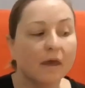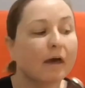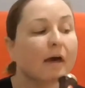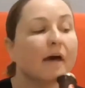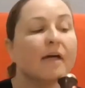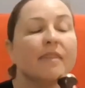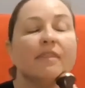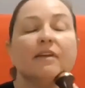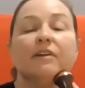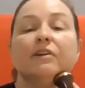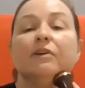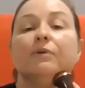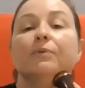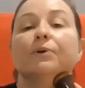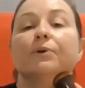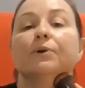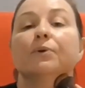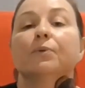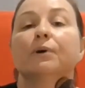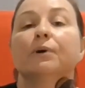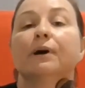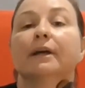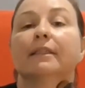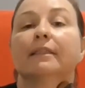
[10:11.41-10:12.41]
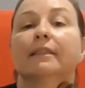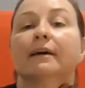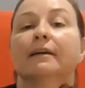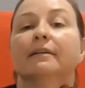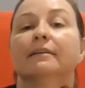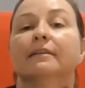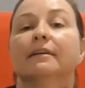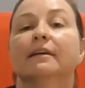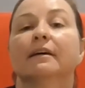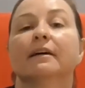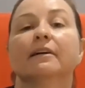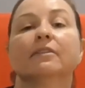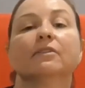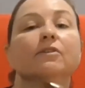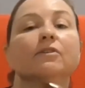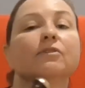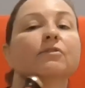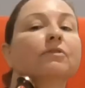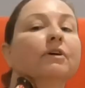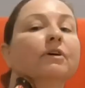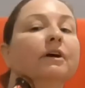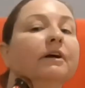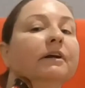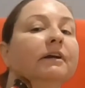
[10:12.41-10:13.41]
And then you want to work that down the
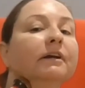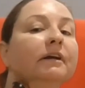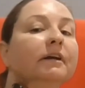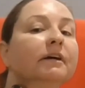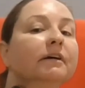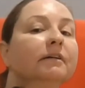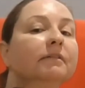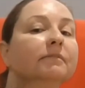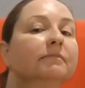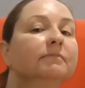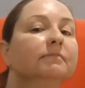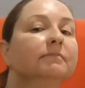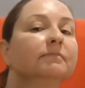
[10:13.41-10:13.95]
throat here.